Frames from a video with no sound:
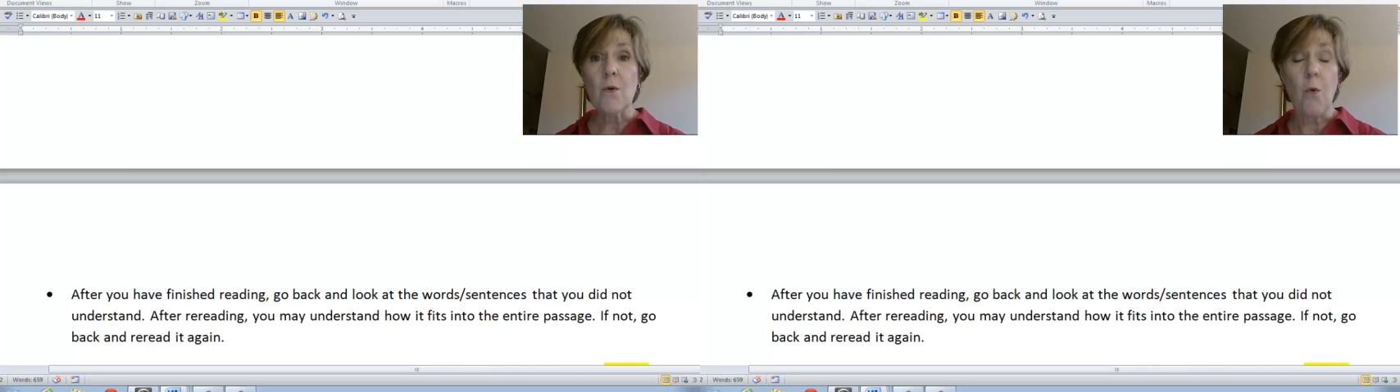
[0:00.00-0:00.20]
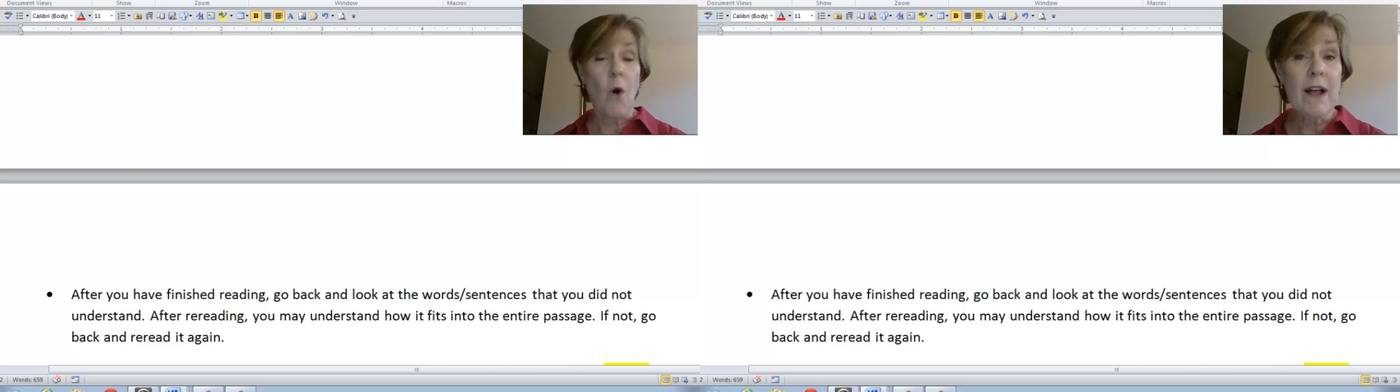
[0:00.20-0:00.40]

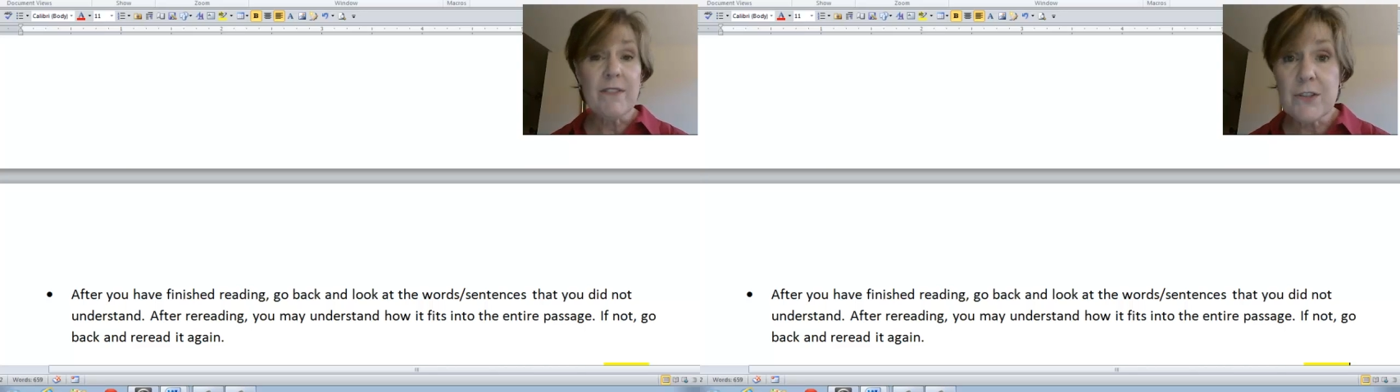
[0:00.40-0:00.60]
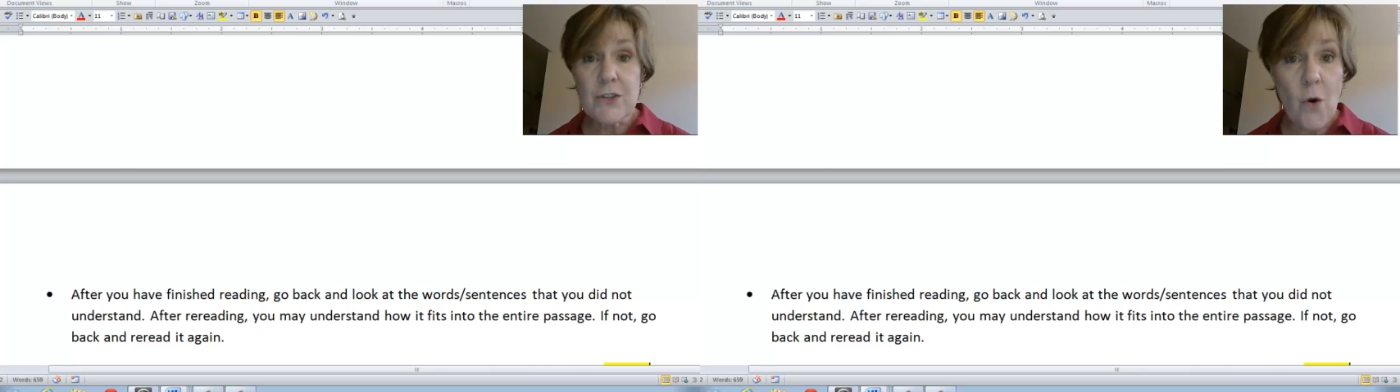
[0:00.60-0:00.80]
what
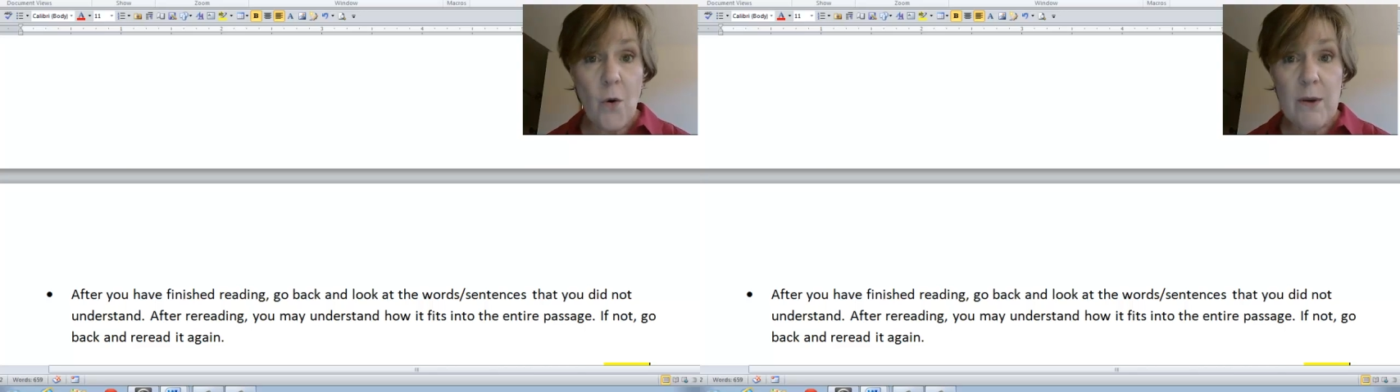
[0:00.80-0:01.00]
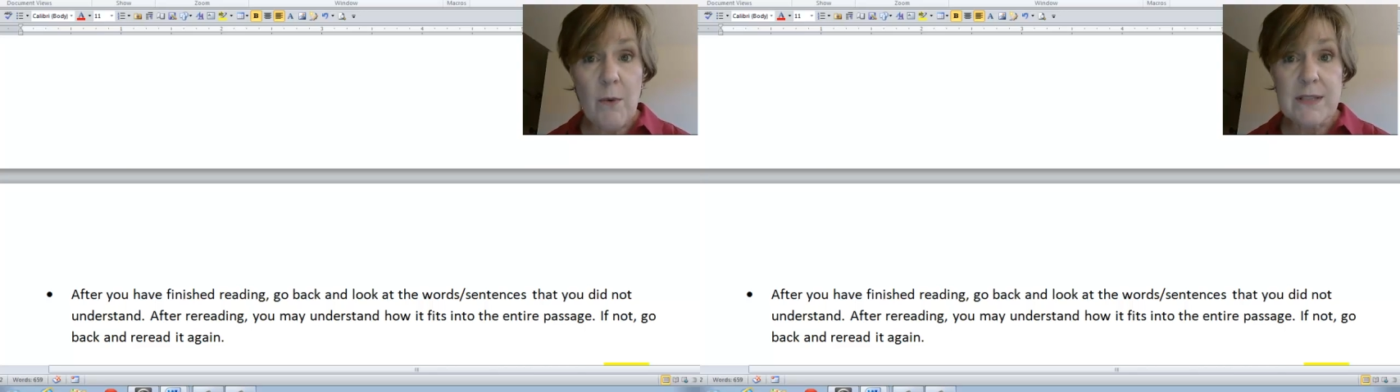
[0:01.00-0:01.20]
the
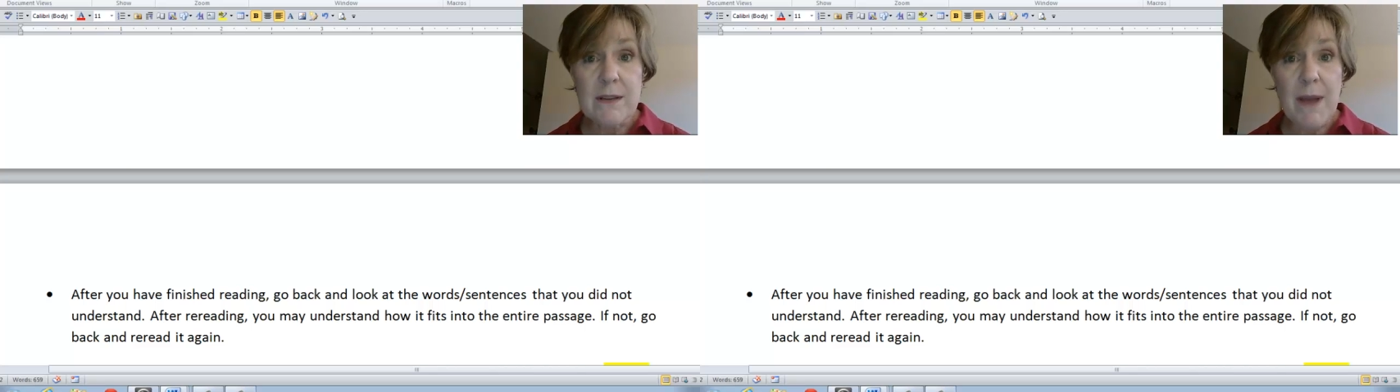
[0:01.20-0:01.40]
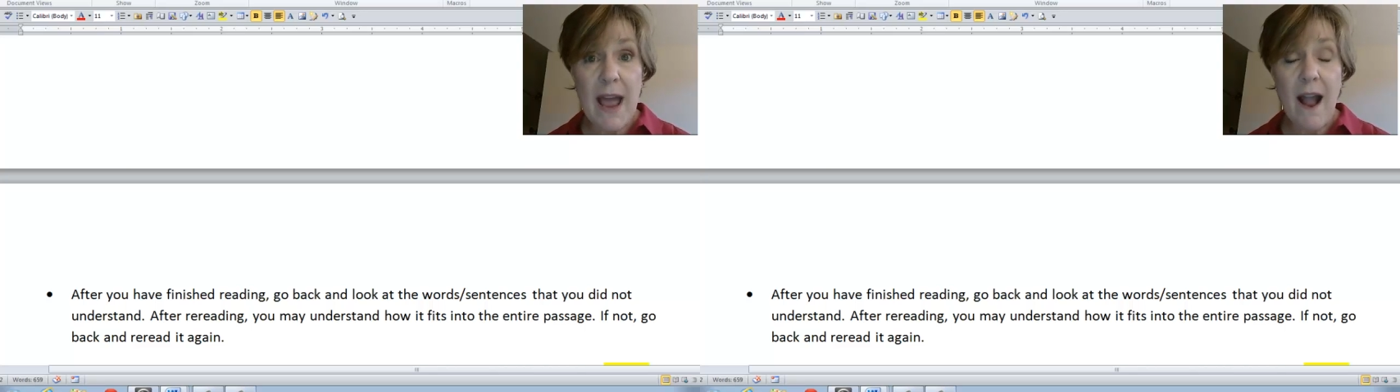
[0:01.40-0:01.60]
story was
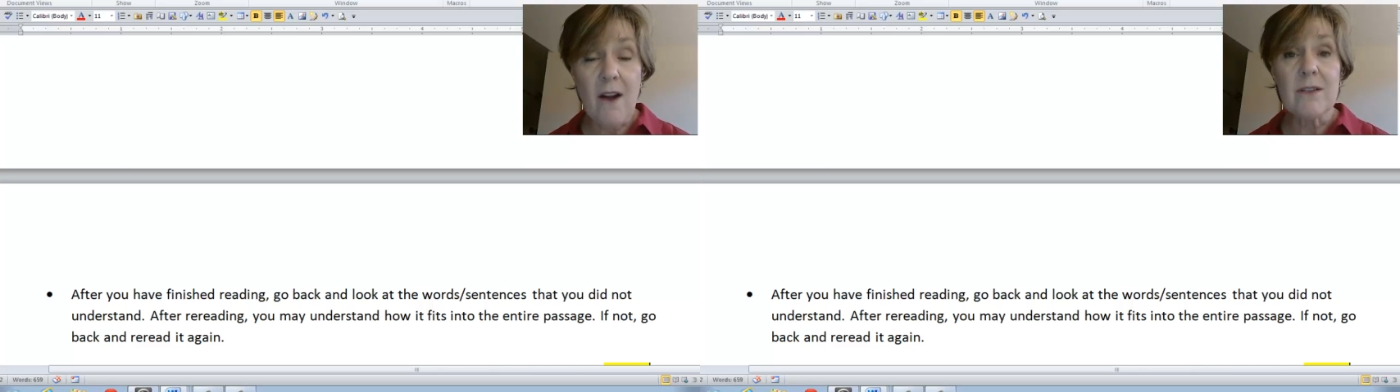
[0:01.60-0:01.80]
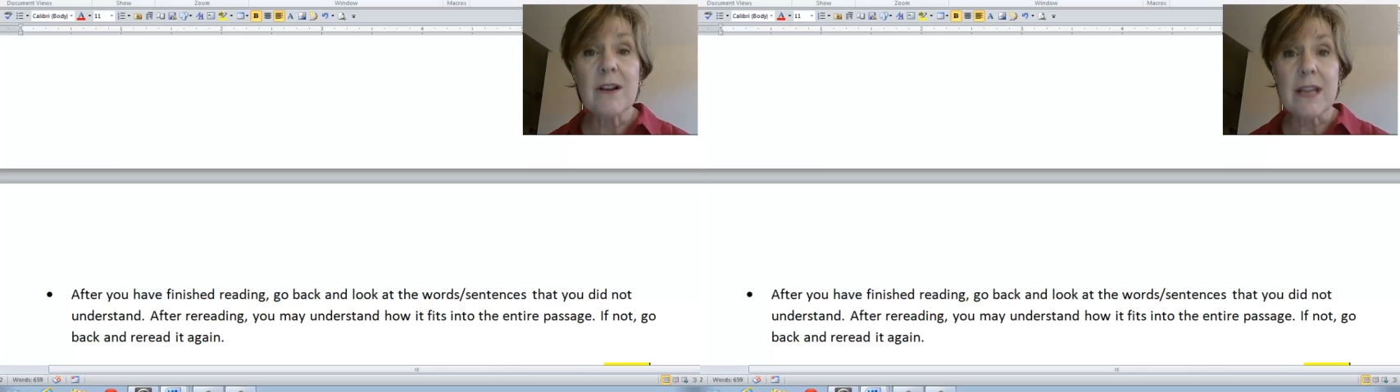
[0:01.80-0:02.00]

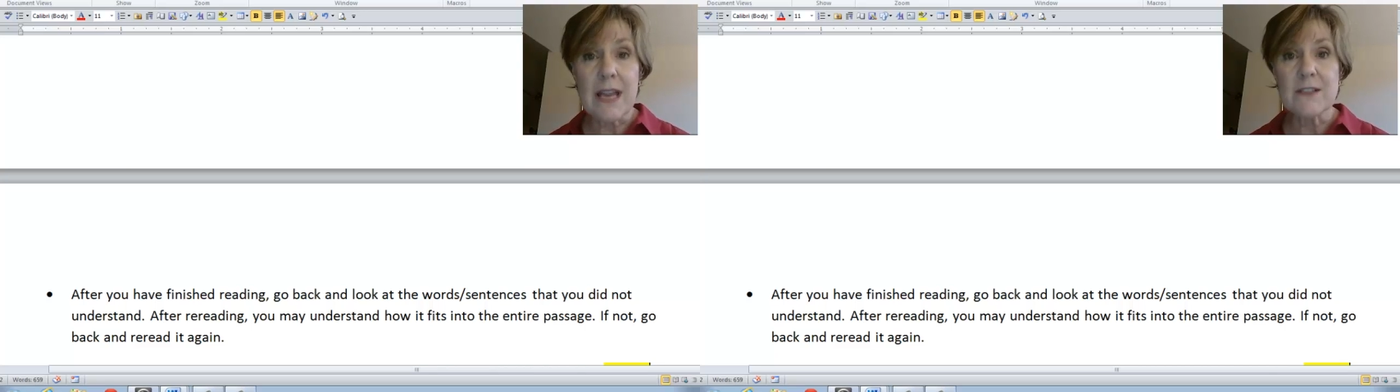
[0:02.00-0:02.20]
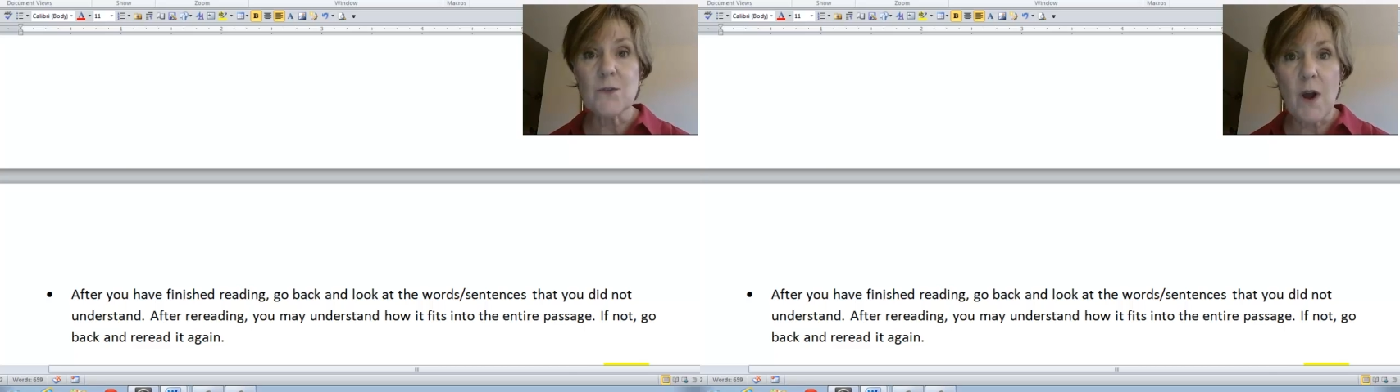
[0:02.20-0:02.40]
about,
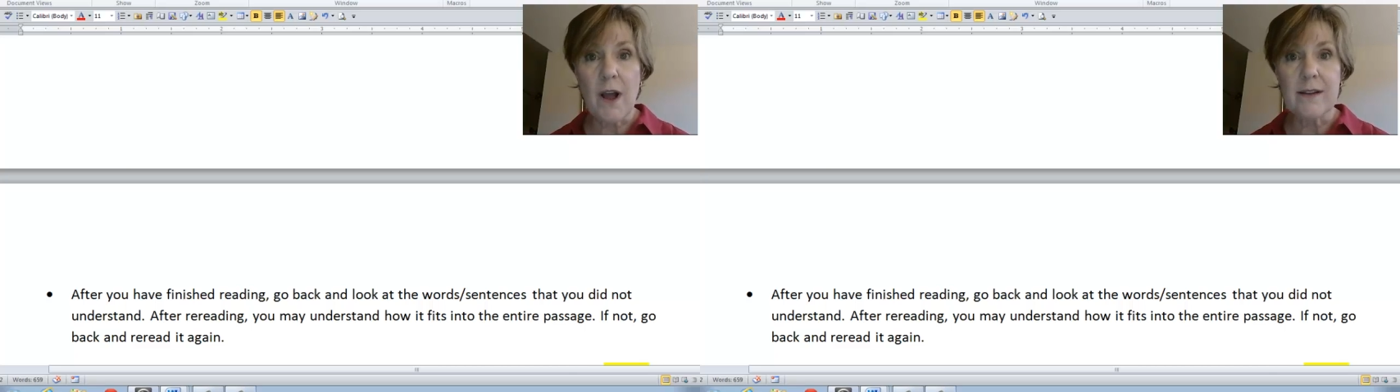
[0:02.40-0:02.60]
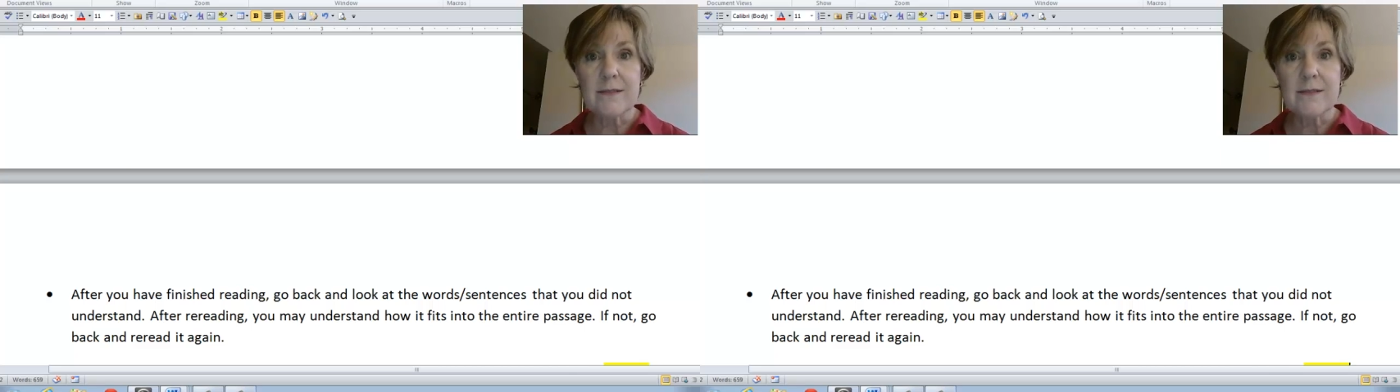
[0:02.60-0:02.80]
guess
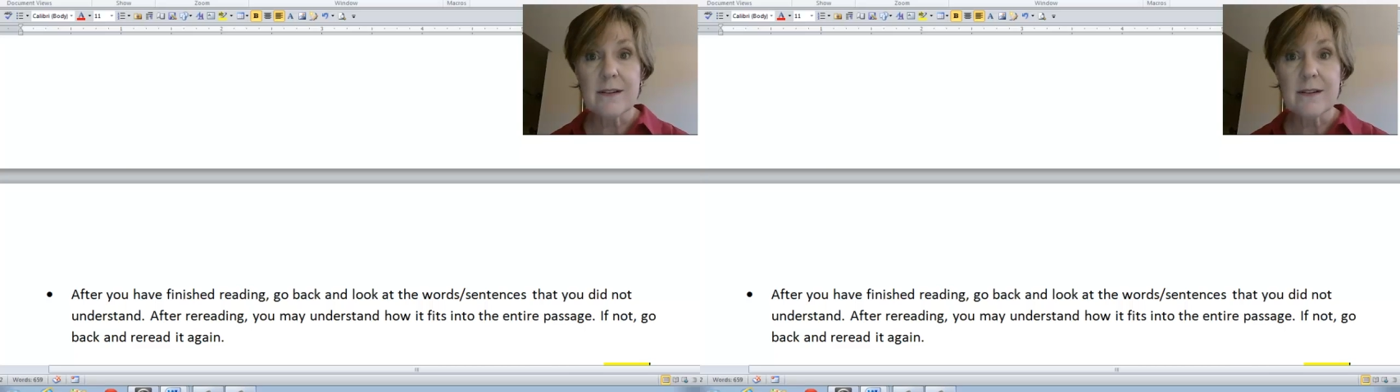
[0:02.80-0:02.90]
what?